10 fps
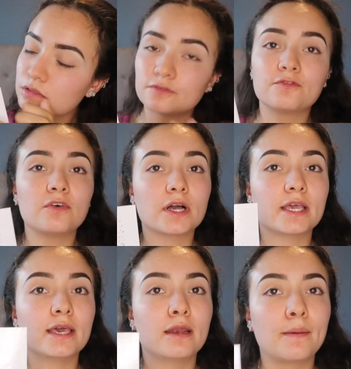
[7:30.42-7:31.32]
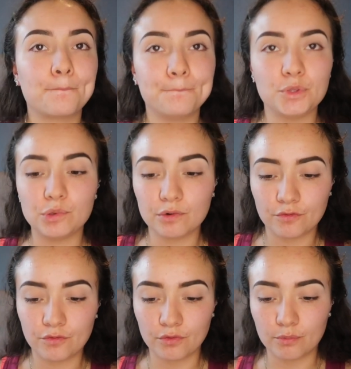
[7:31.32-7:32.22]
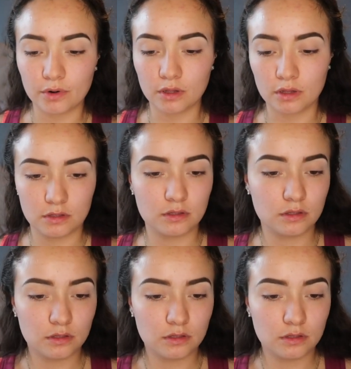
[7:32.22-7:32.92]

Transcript: It's fucking beautiful, bruh.